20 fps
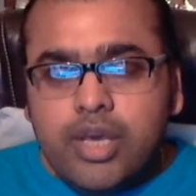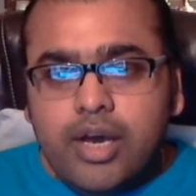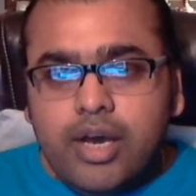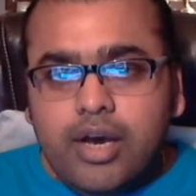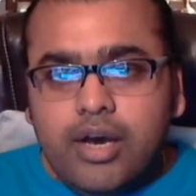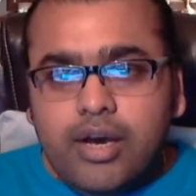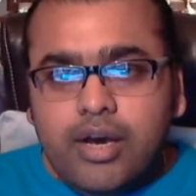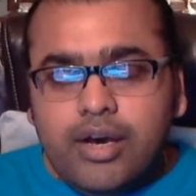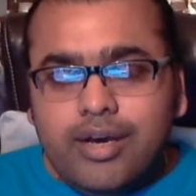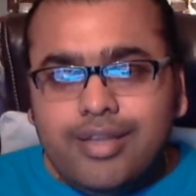
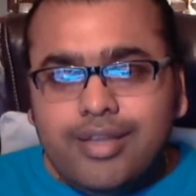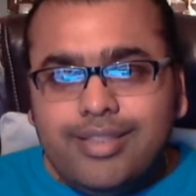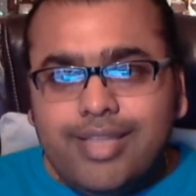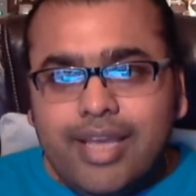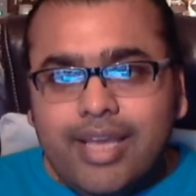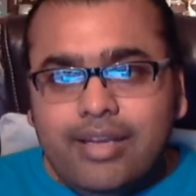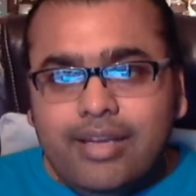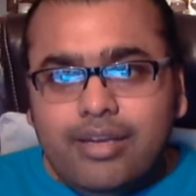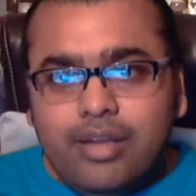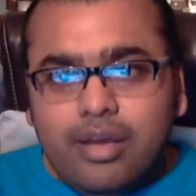
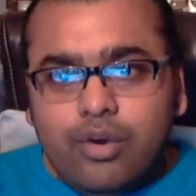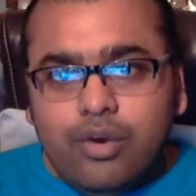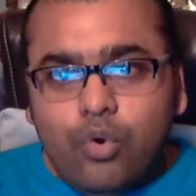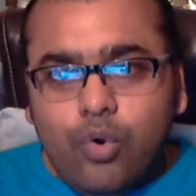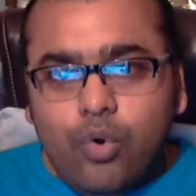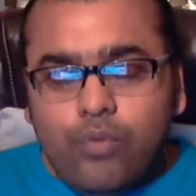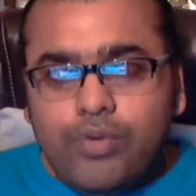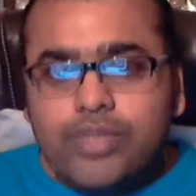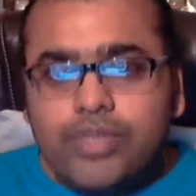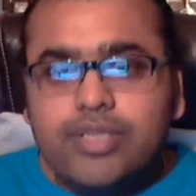then
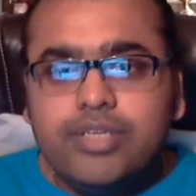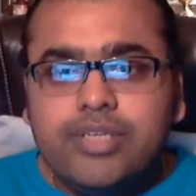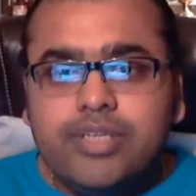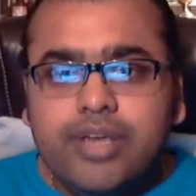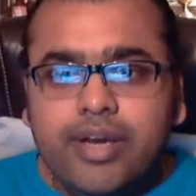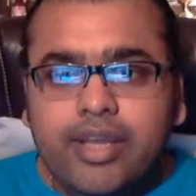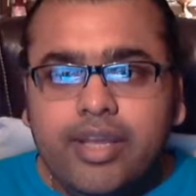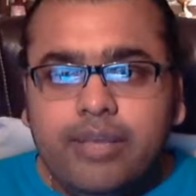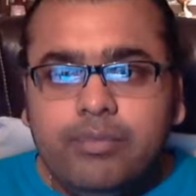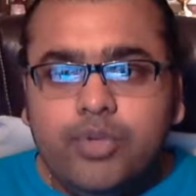over the
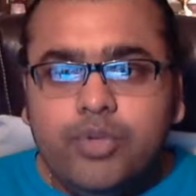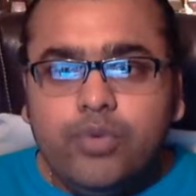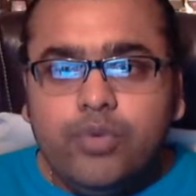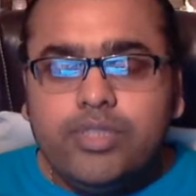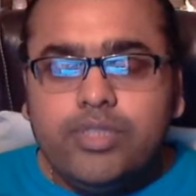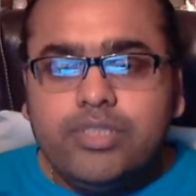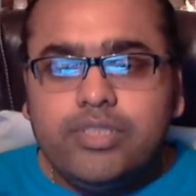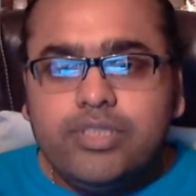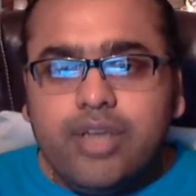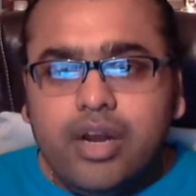time you
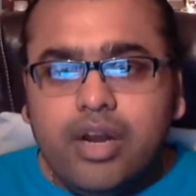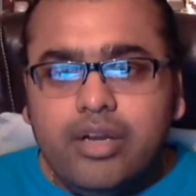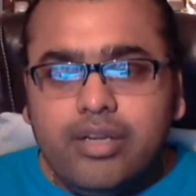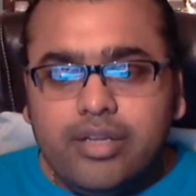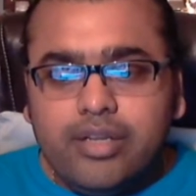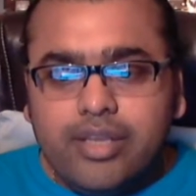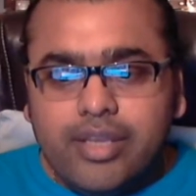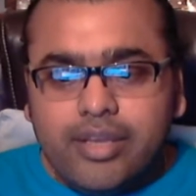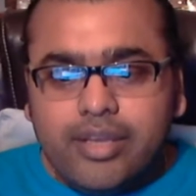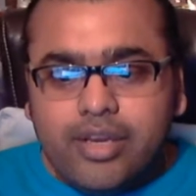will start